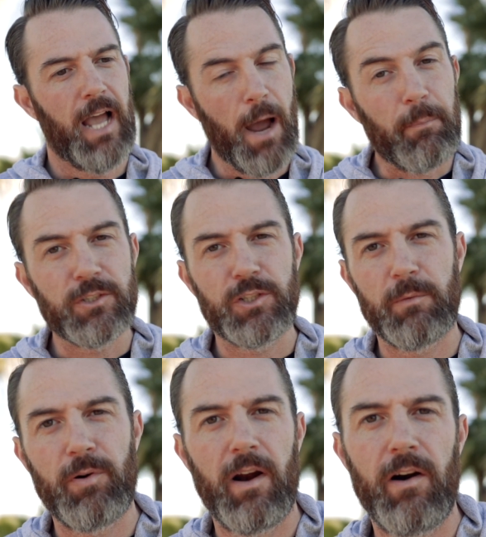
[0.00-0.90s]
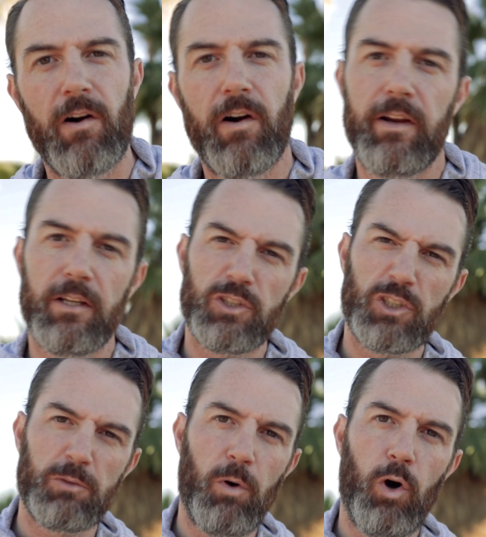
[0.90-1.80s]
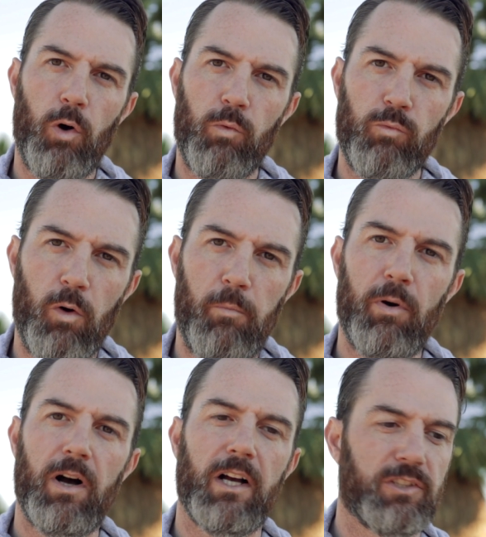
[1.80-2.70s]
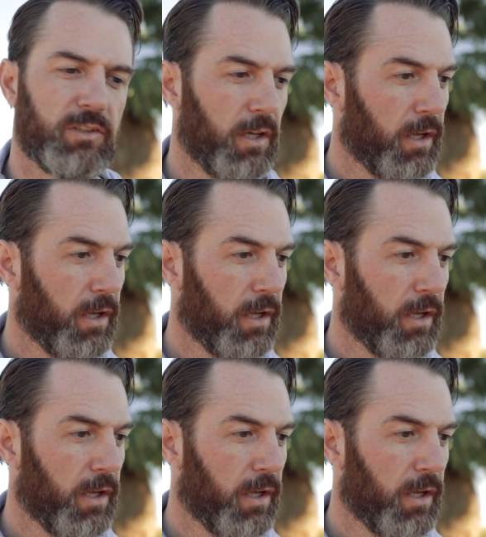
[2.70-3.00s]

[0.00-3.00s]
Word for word: aperture priority, small, robust,